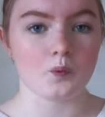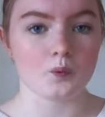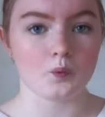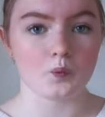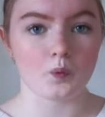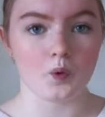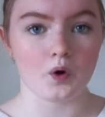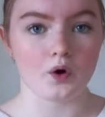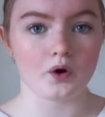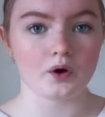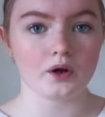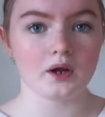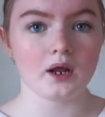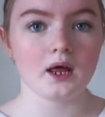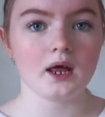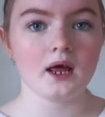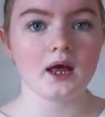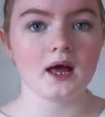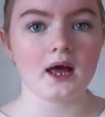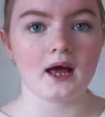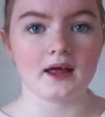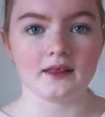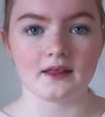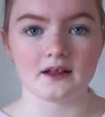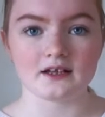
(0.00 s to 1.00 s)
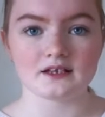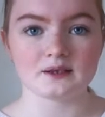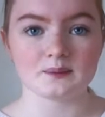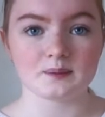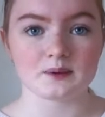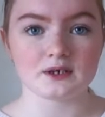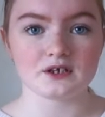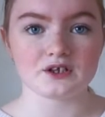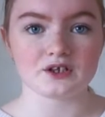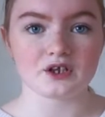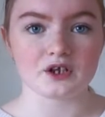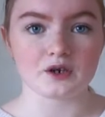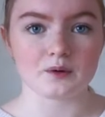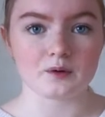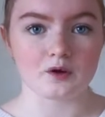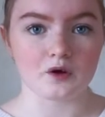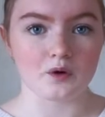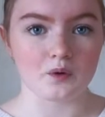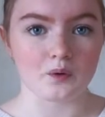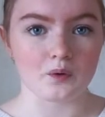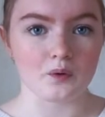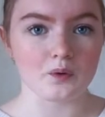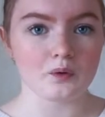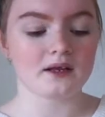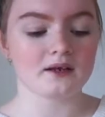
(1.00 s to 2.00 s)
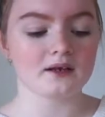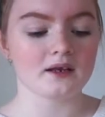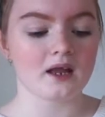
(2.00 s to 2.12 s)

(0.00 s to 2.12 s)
1, and that's where it's going to go.